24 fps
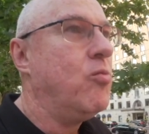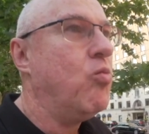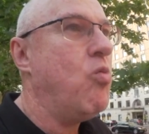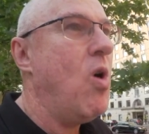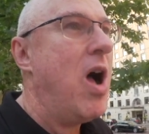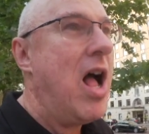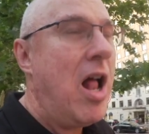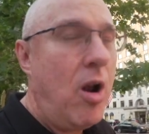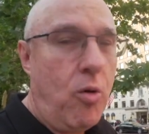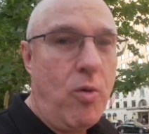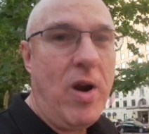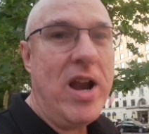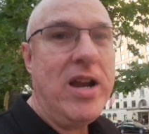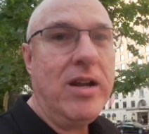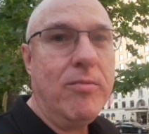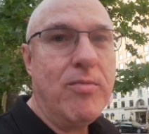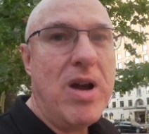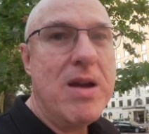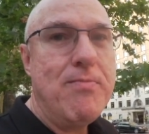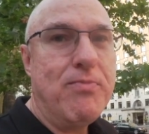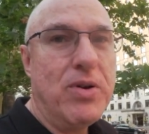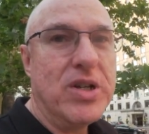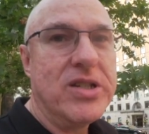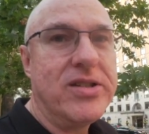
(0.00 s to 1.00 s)
while running
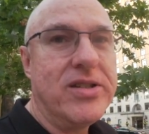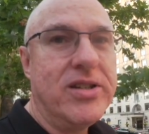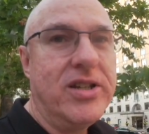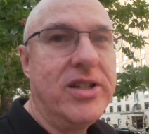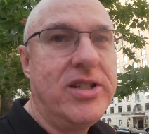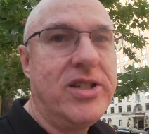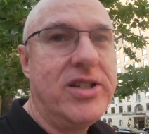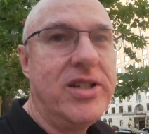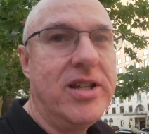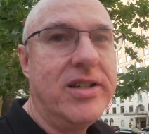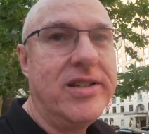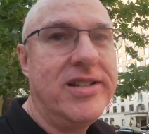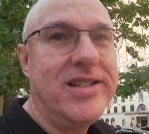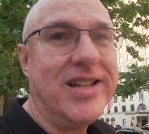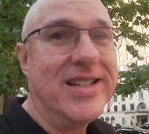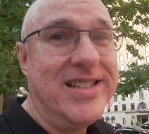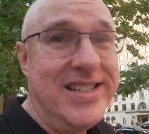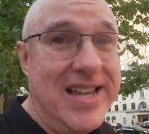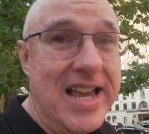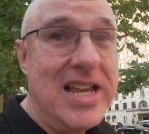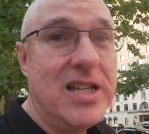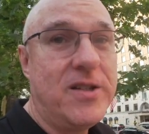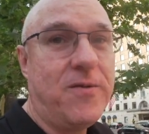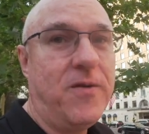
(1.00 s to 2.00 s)
my business
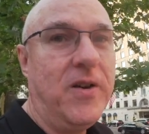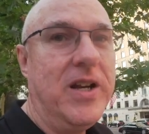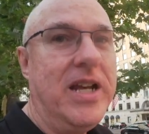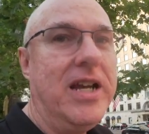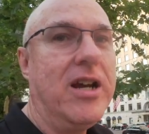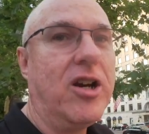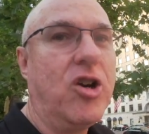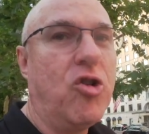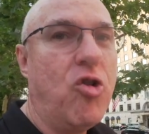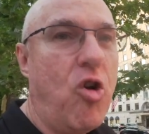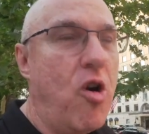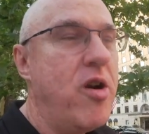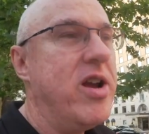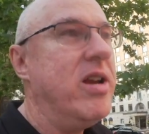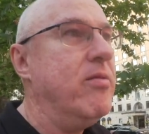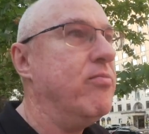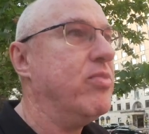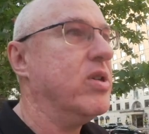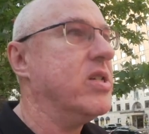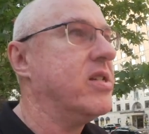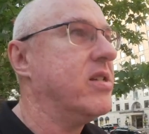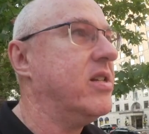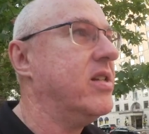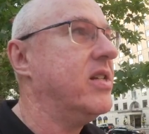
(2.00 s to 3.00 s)
successfully, a growing
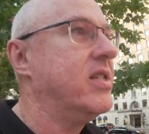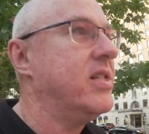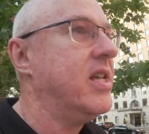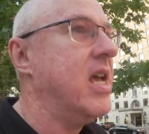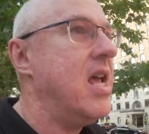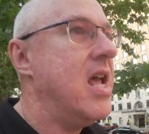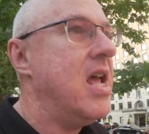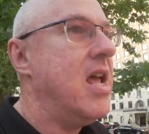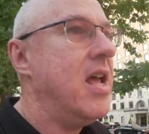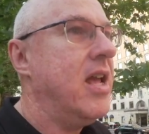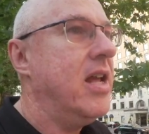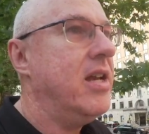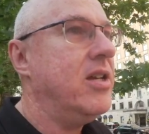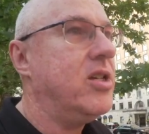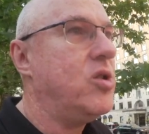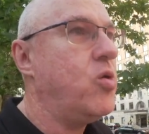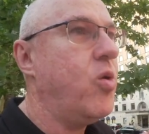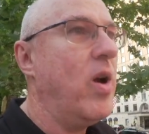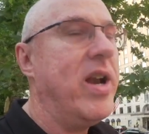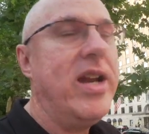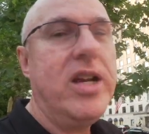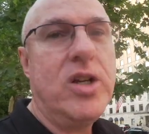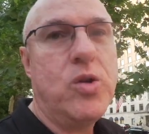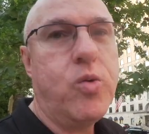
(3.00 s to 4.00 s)
business in
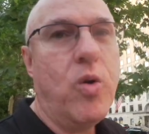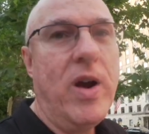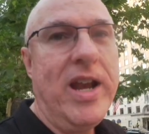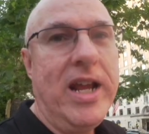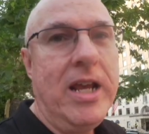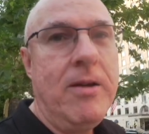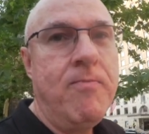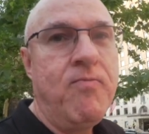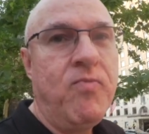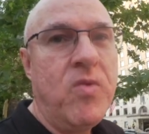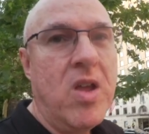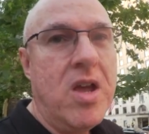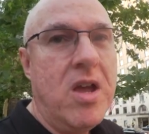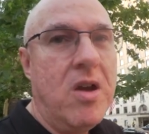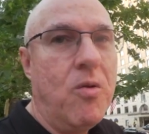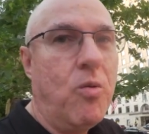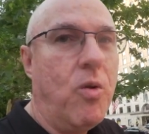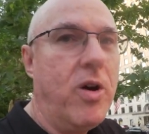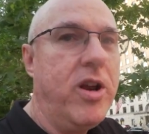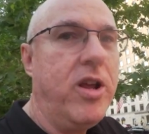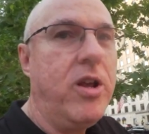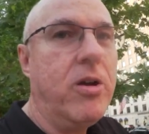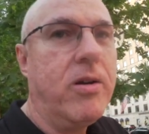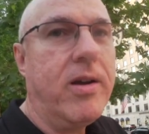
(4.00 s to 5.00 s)
2020.
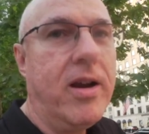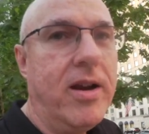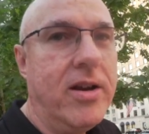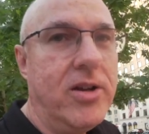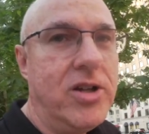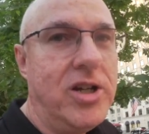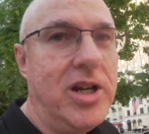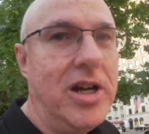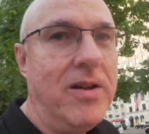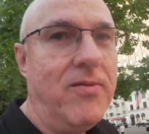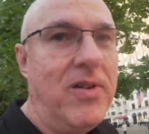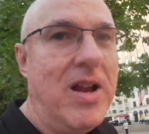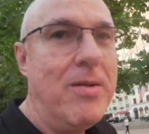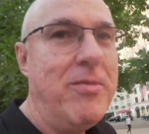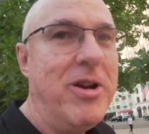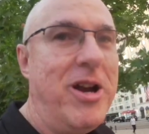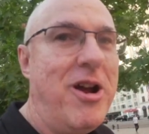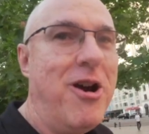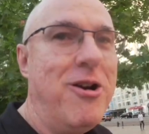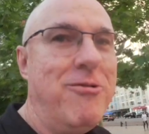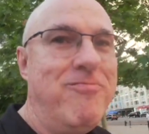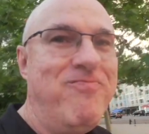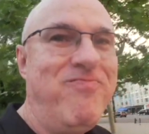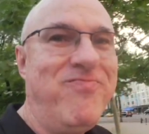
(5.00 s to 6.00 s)
What are you going to achieve? Let me
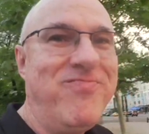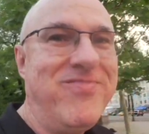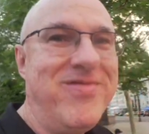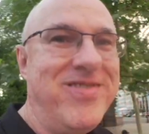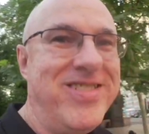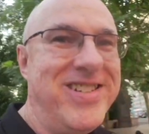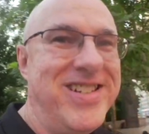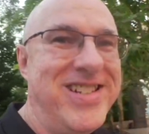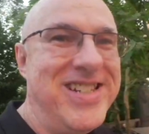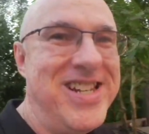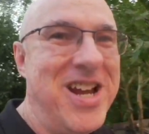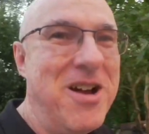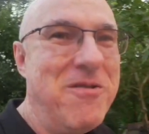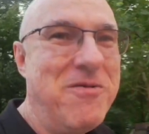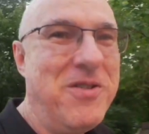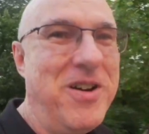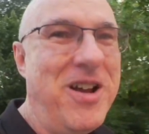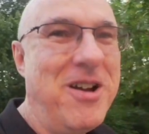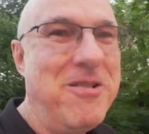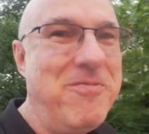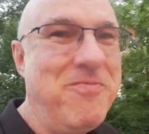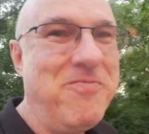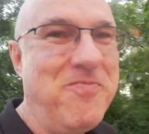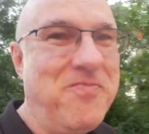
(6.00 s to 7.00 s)
know. Ciao for
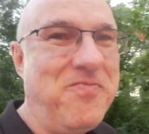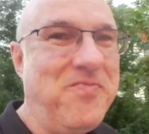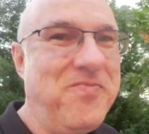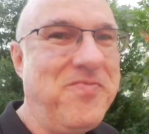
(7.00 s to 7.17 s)
now.